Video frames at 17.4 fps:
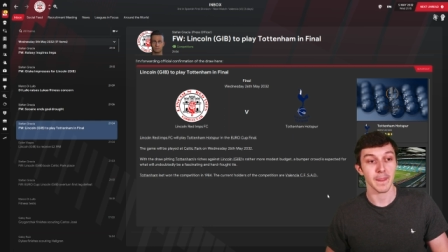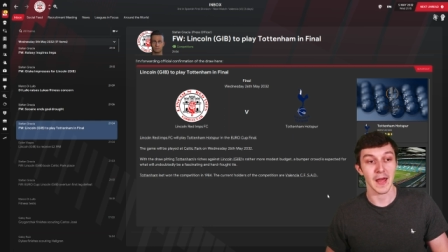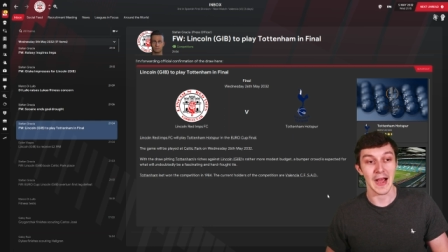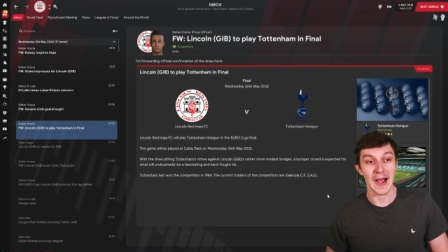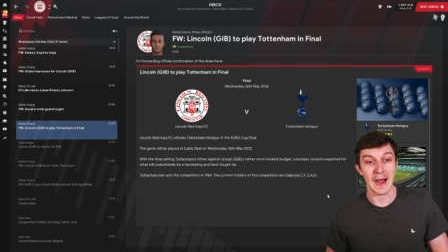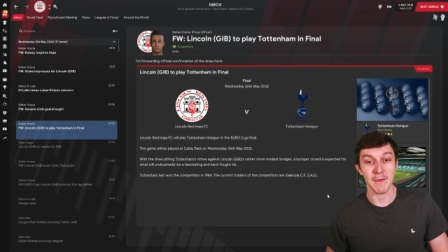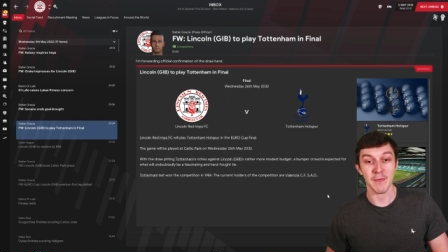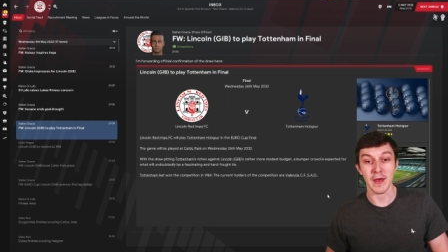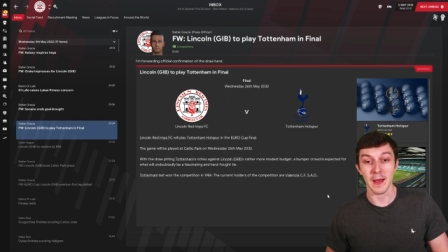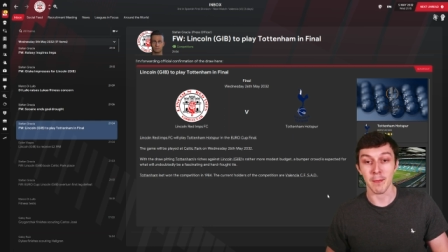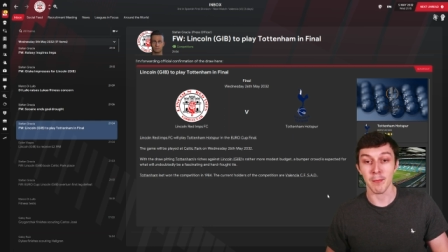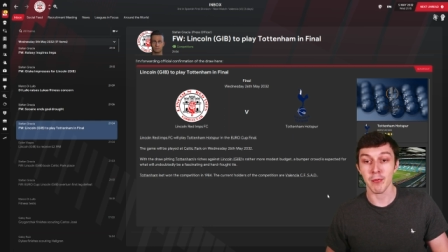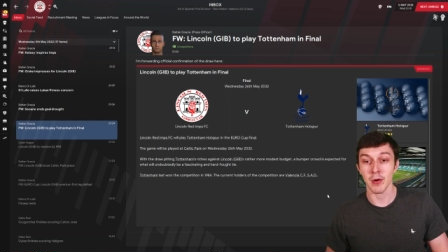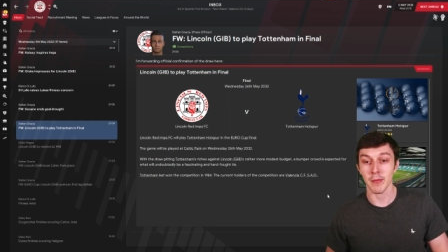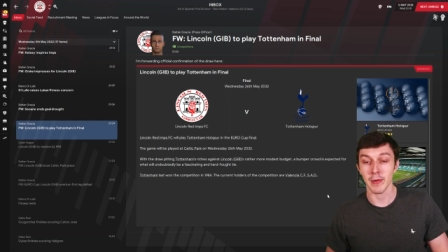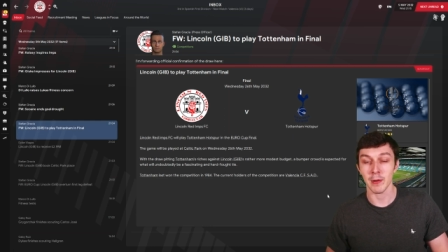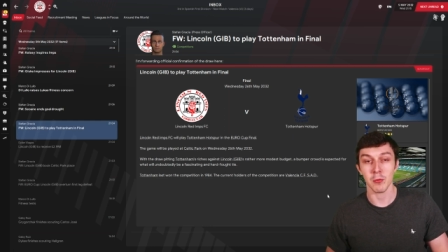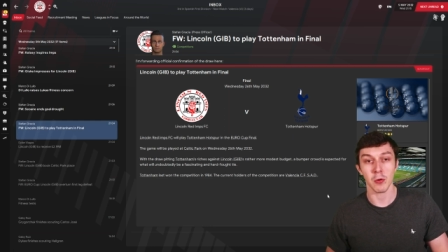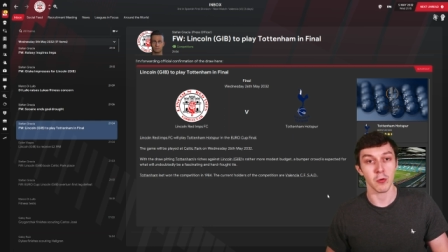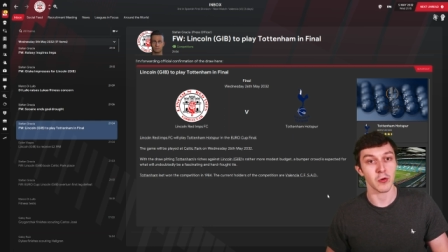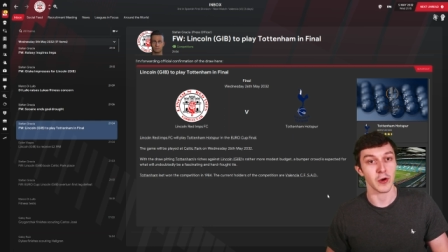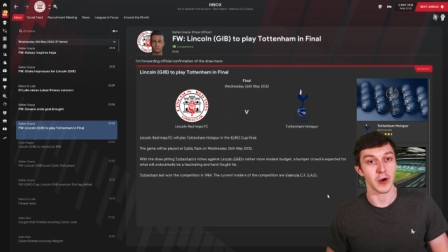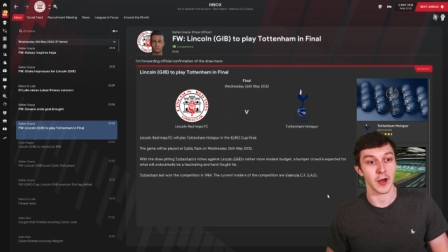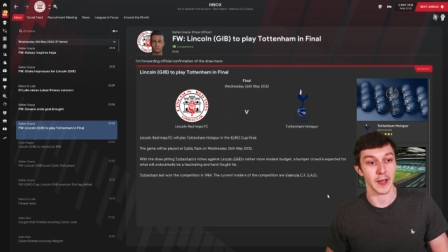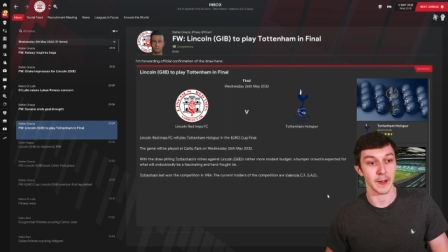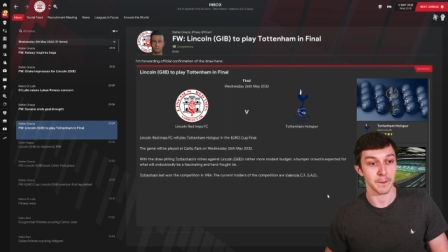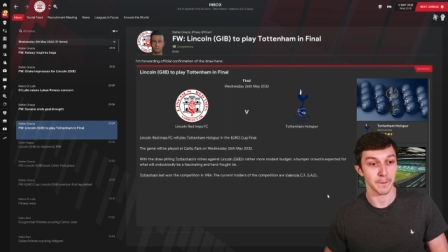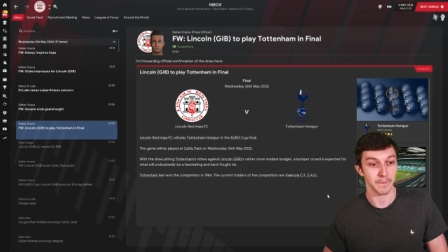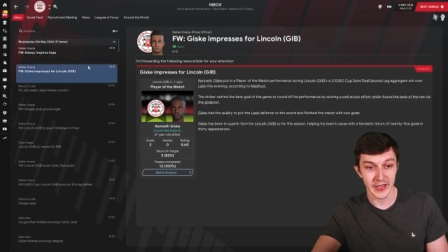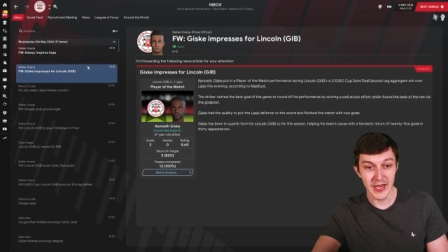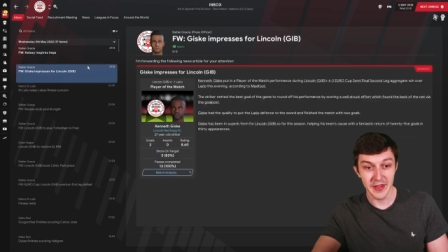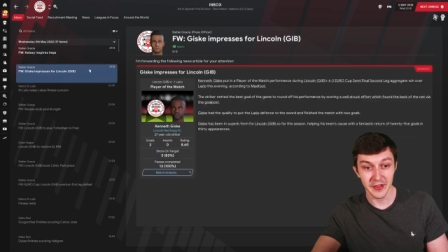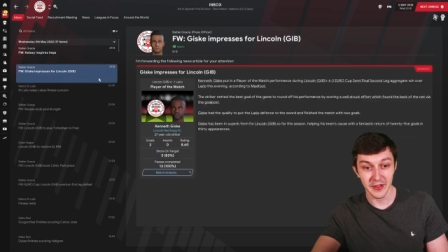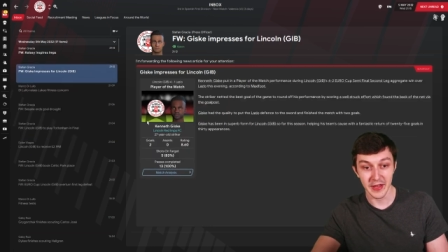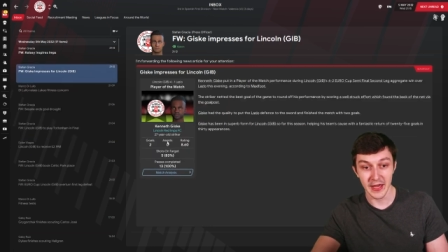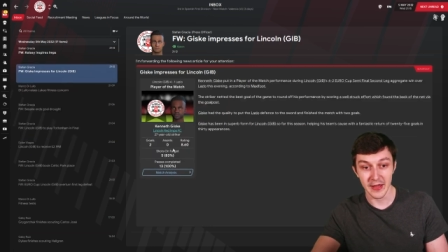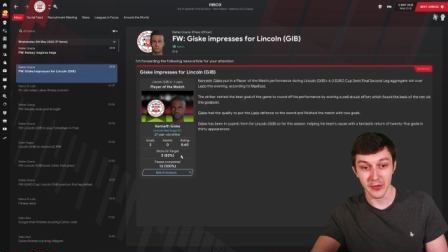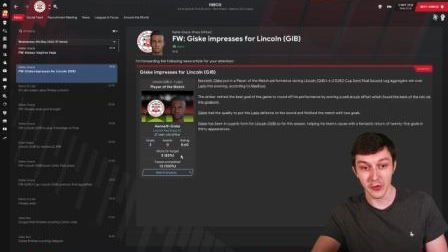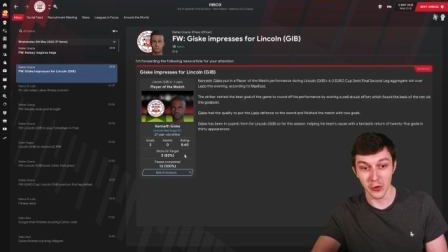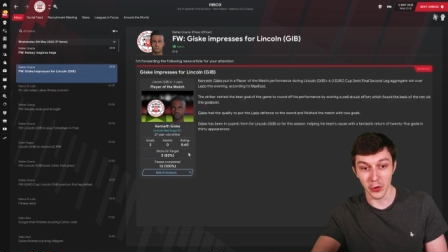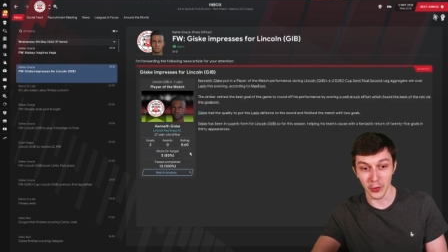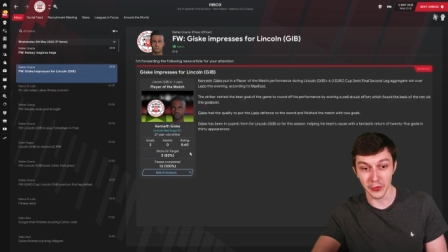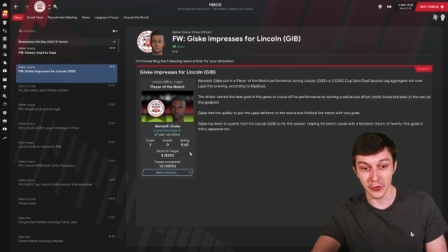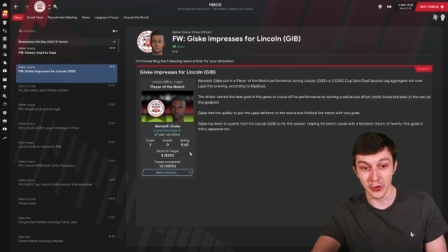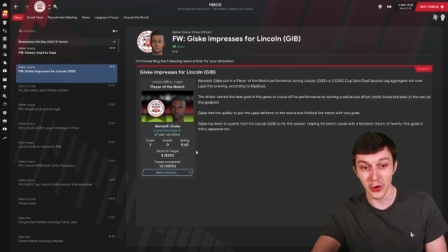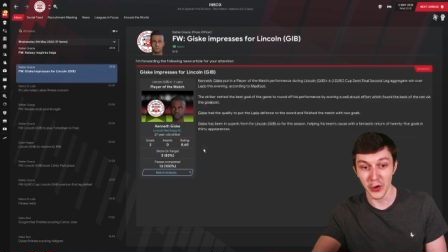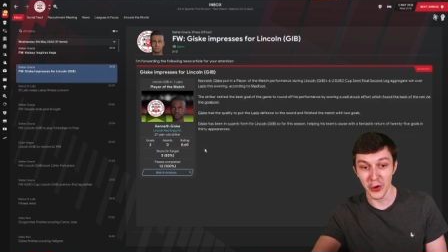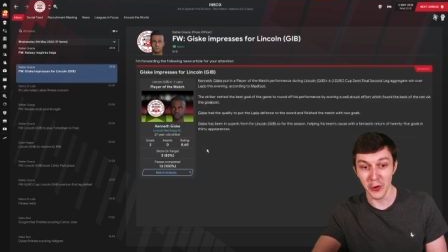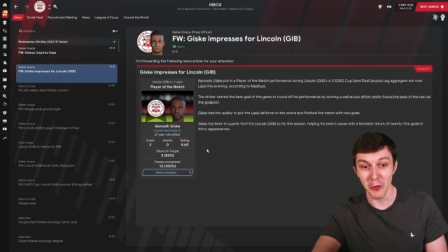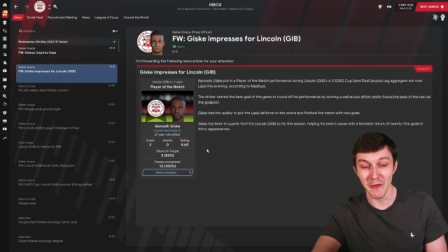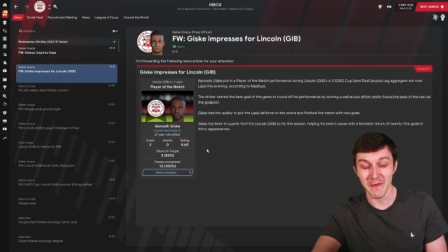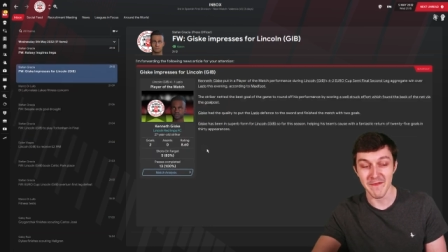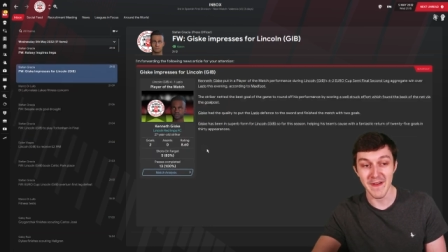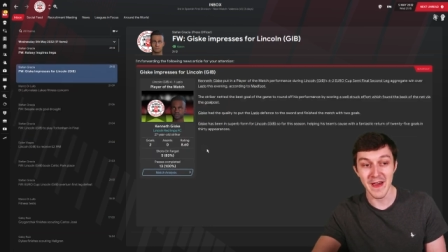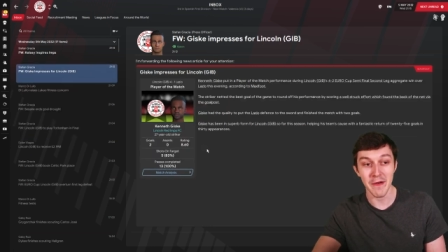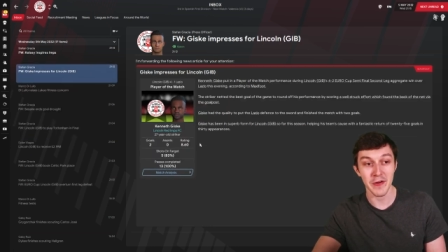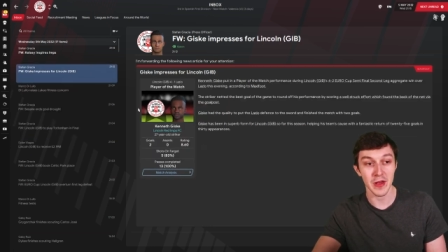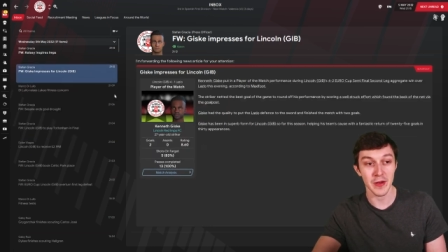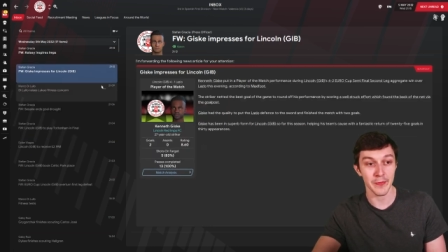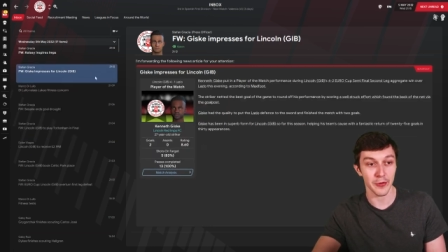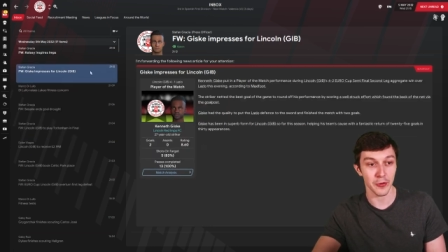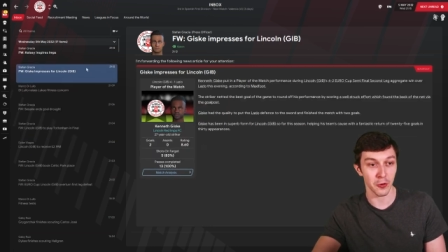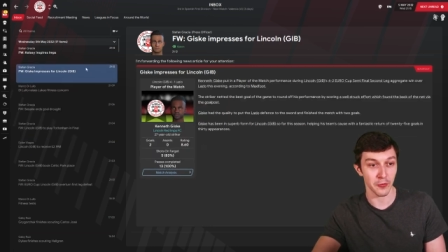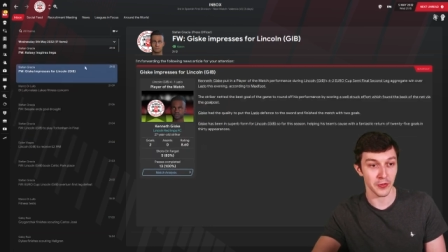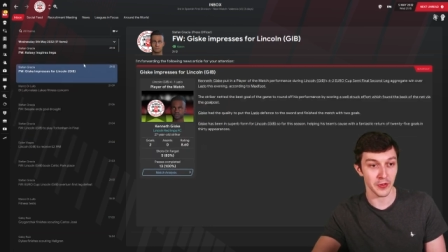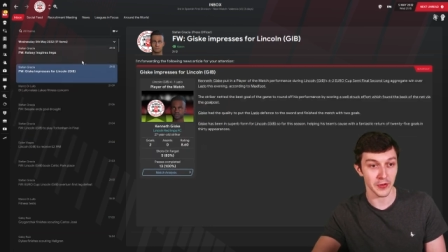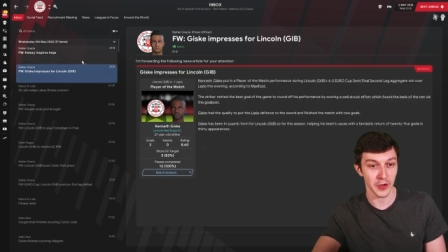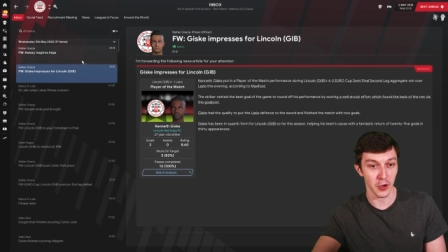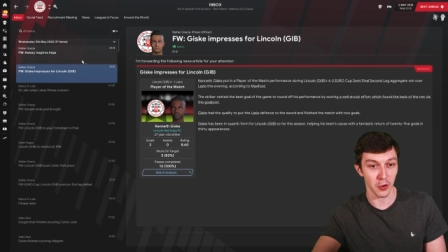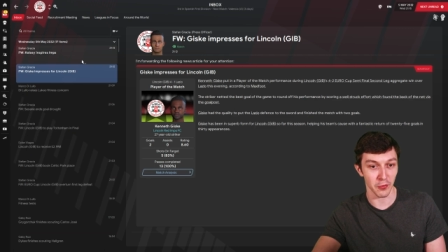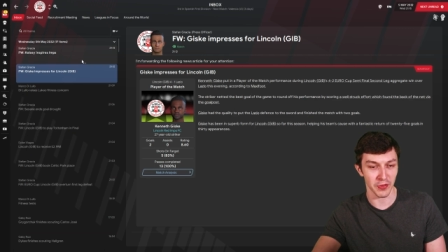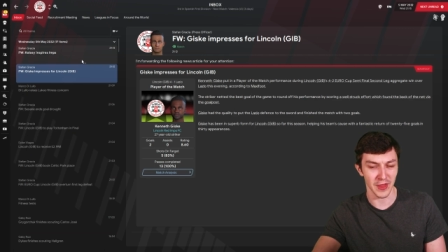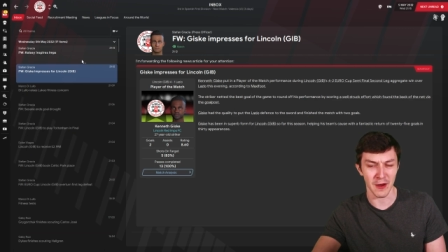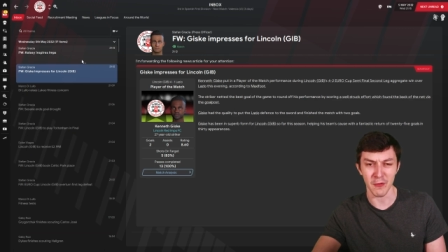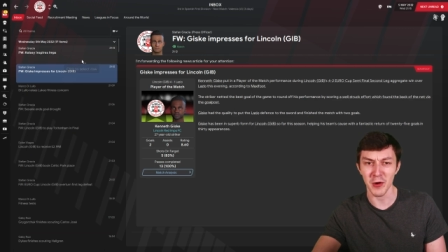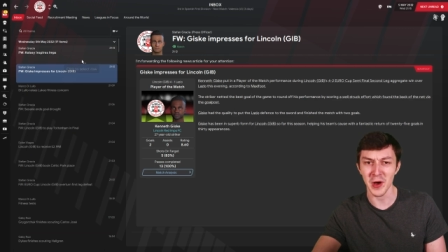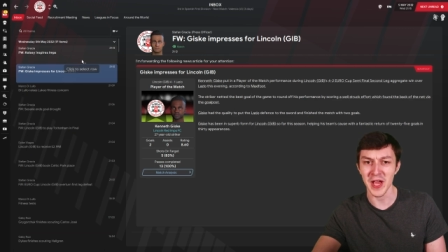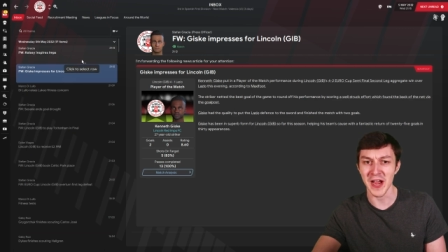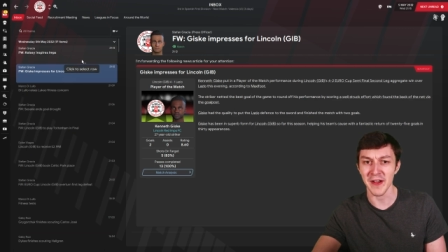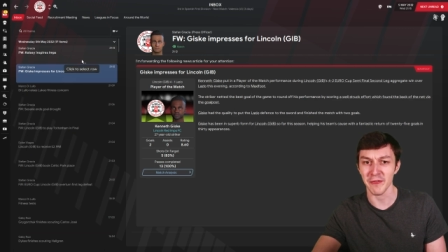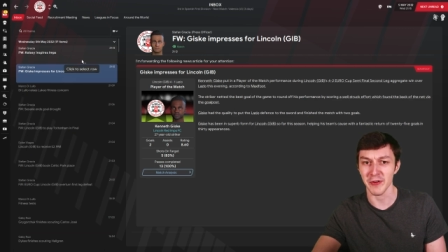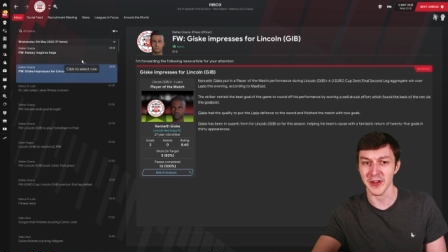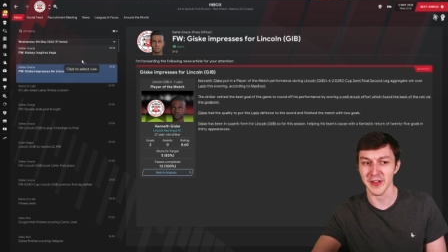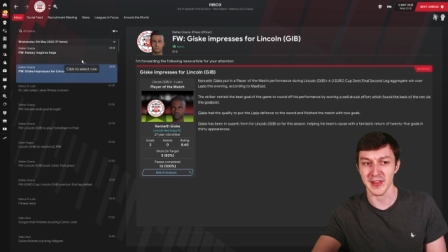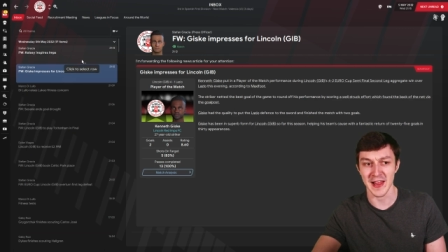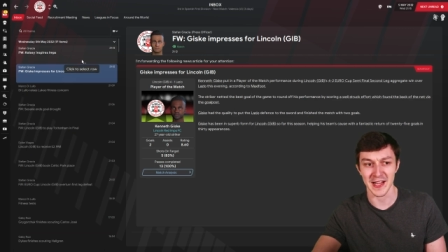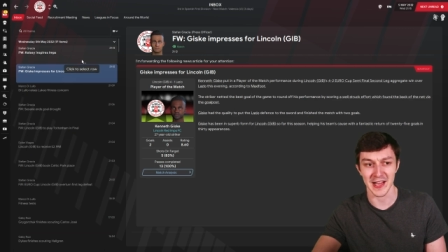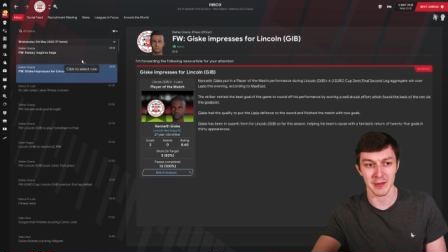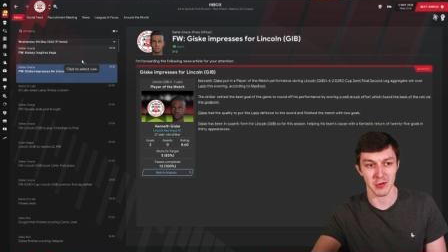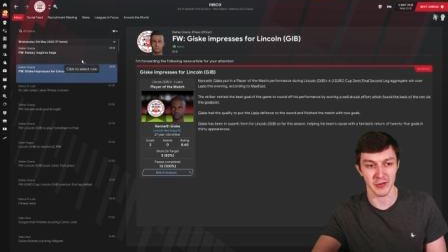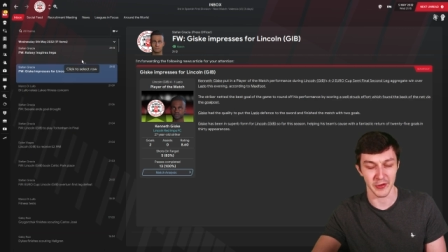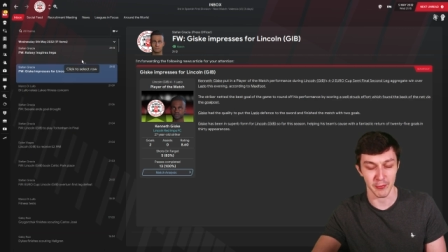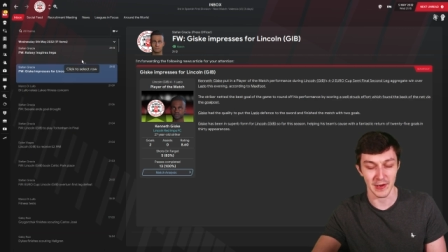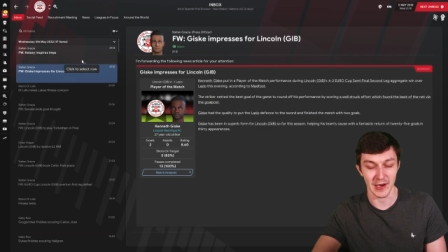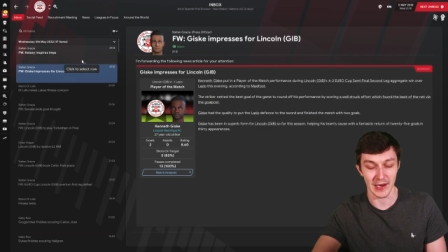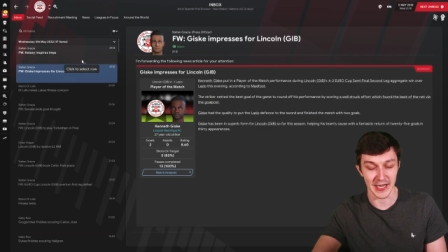I, I probably will cry. Gisk scored two very important goals there, right after I slagged them off as well,